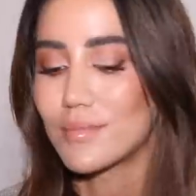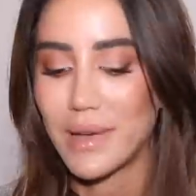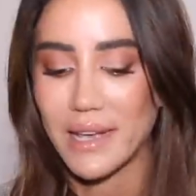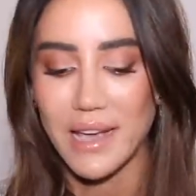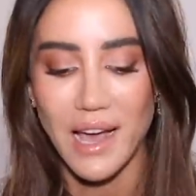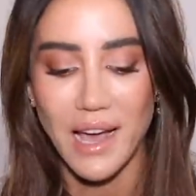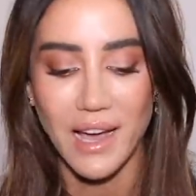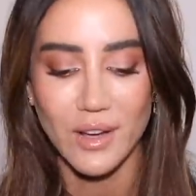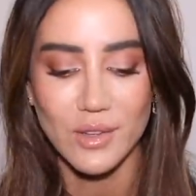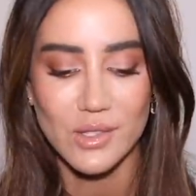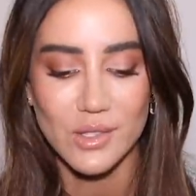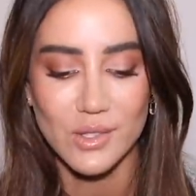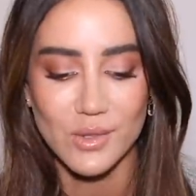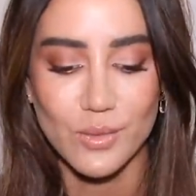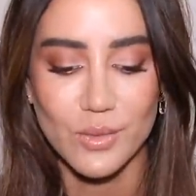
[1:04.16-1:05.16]
my
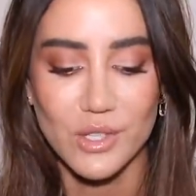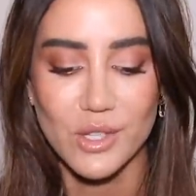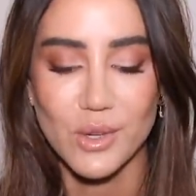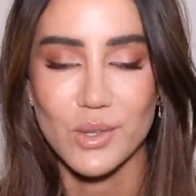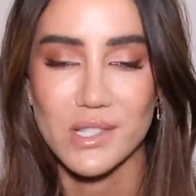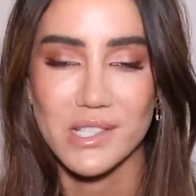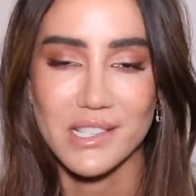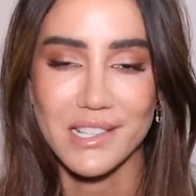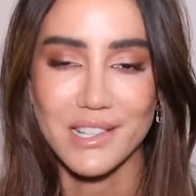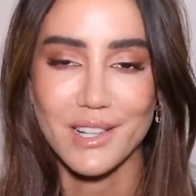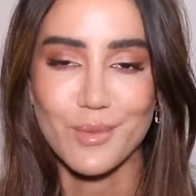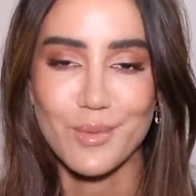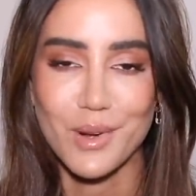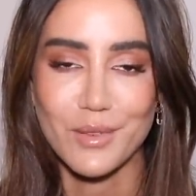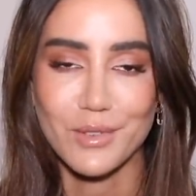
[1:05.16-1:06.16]
house, which causes a little
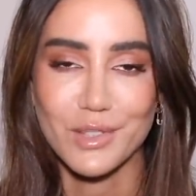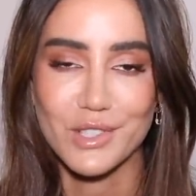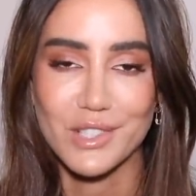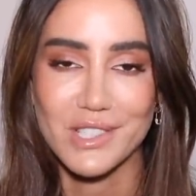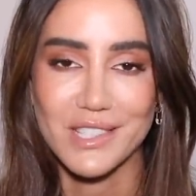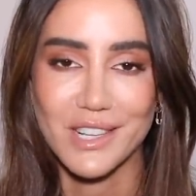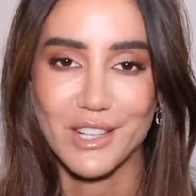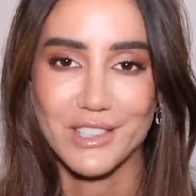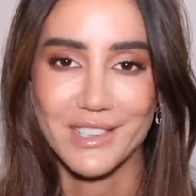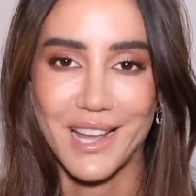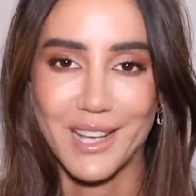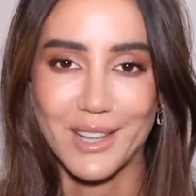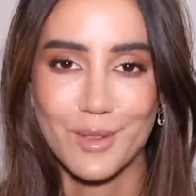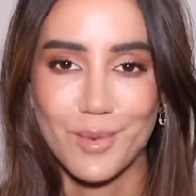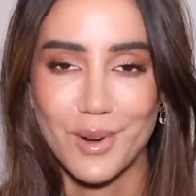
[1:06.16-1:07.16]
bit of logistical
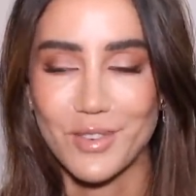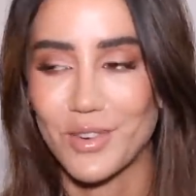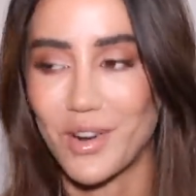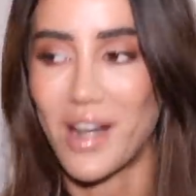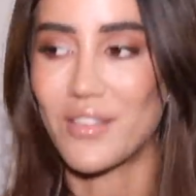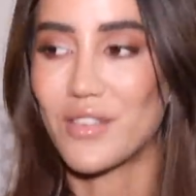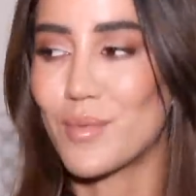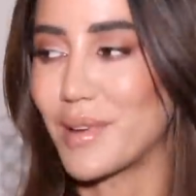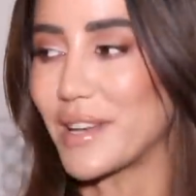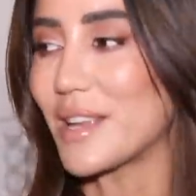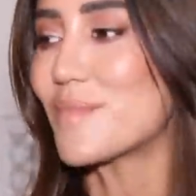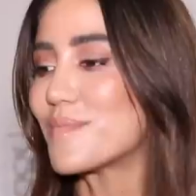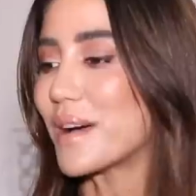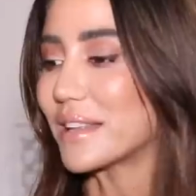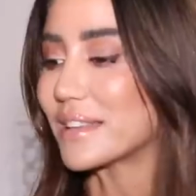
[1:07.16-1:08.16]
nightmare for
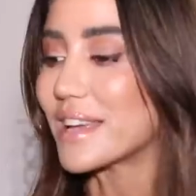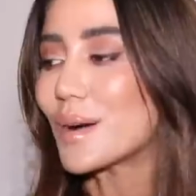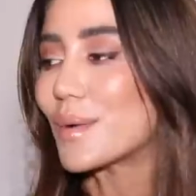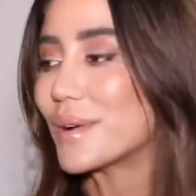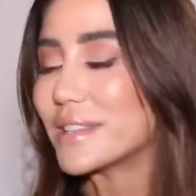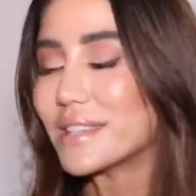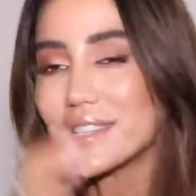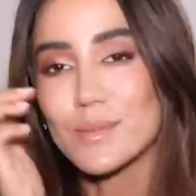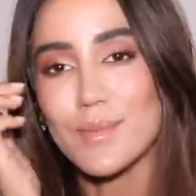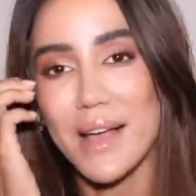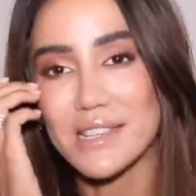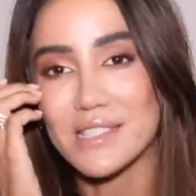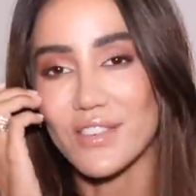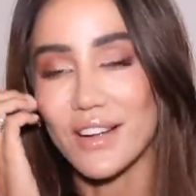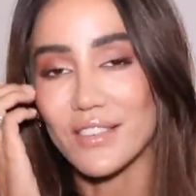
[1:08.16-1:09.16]
everybody. But when these
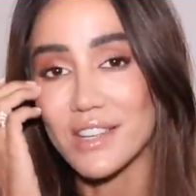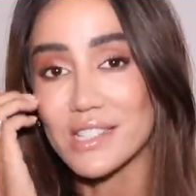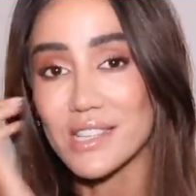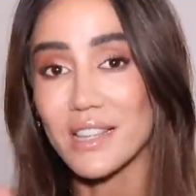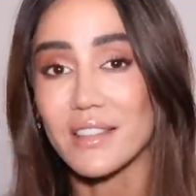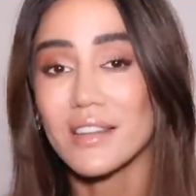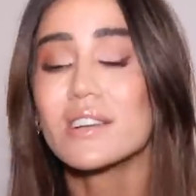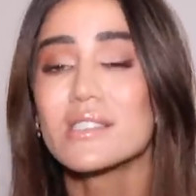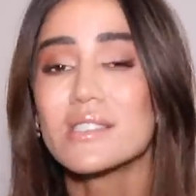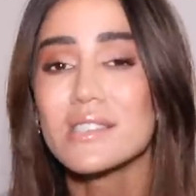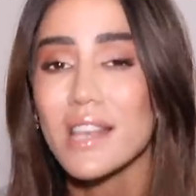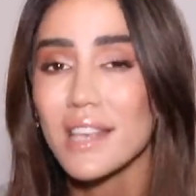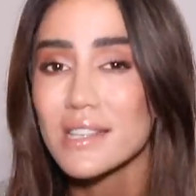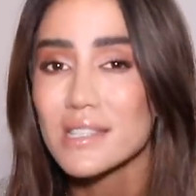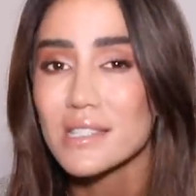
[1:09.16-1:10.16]
bags arrived, they said there are
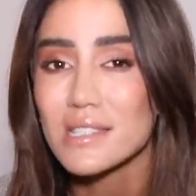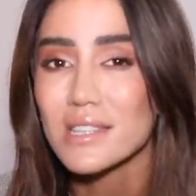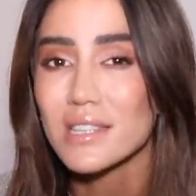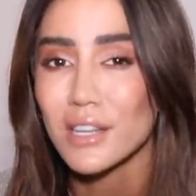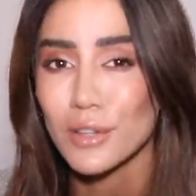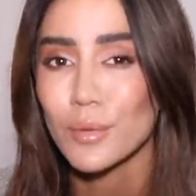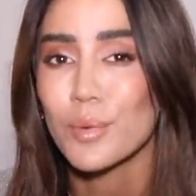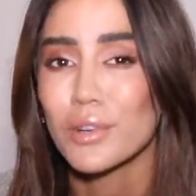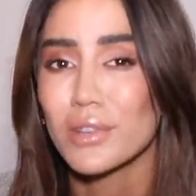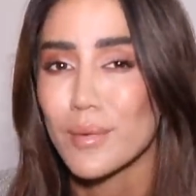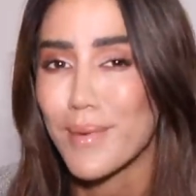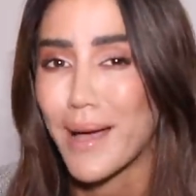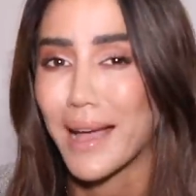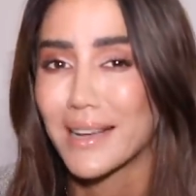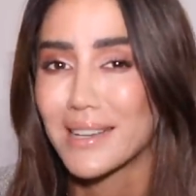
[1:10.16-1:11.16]
6 Net-a-Porter
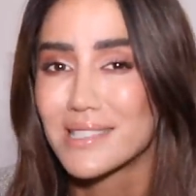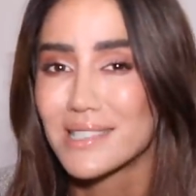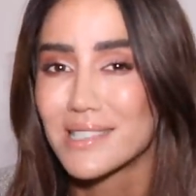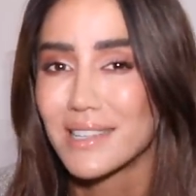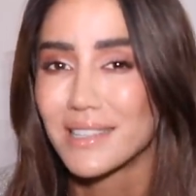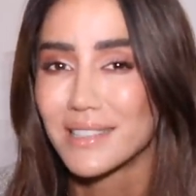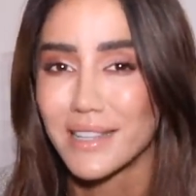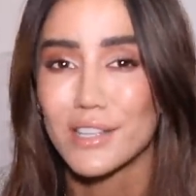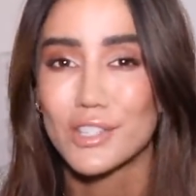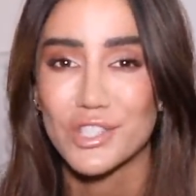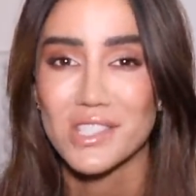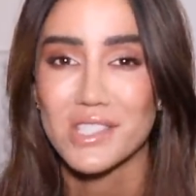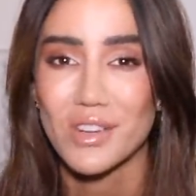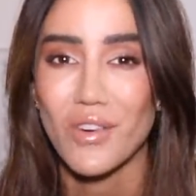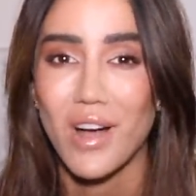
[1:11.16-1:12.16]
bags that
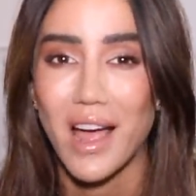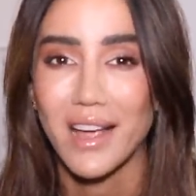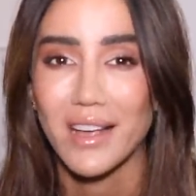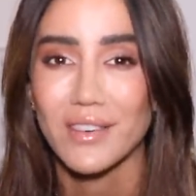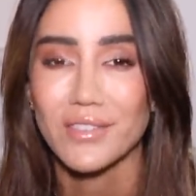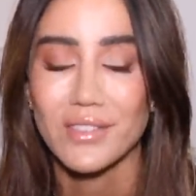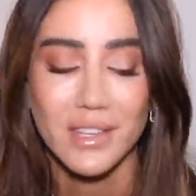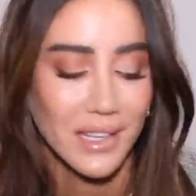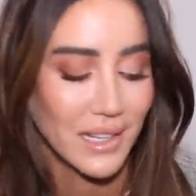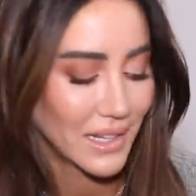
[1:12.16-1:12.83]
just arrived.